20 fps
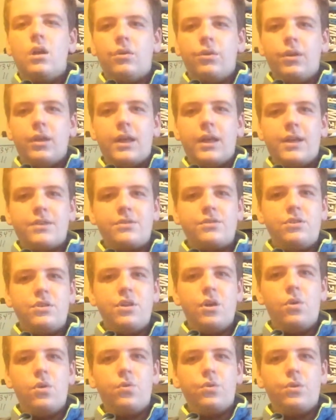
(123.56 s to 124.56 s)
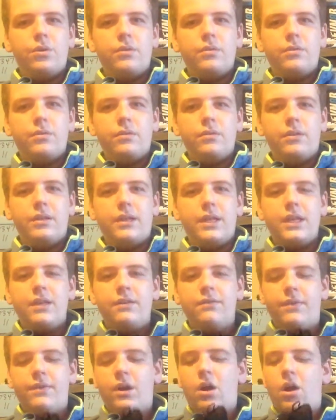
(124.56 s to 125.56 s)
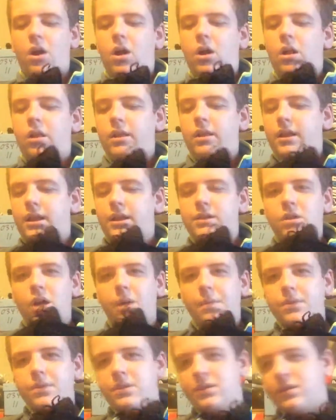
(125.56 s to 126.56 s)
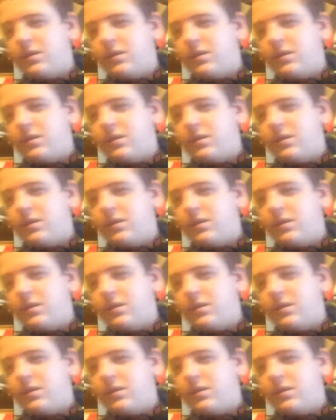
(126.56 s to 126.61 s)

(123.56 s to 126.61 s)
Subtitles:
really has no give at all. It's almost